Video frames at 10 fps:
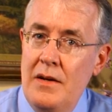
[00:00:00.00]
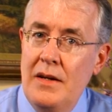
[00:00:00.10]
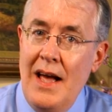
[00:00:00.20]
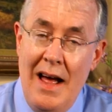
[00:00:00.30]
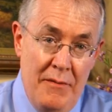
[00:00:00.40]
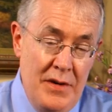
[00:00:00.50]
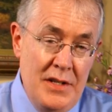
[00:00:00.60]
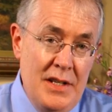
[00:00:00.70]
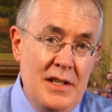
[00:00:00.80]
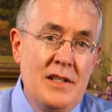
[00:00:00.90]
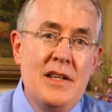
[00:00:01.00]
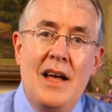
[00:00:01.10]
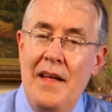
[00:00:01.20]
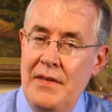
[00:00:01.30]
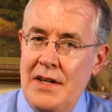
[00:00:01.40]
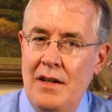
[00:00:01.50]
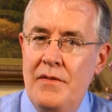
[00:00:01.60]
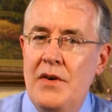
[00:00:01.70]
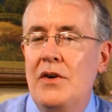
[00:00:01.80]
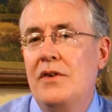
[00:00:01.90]
conferences, on the
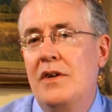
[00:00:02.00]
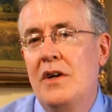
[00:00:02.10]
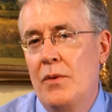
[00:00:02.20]
telephone,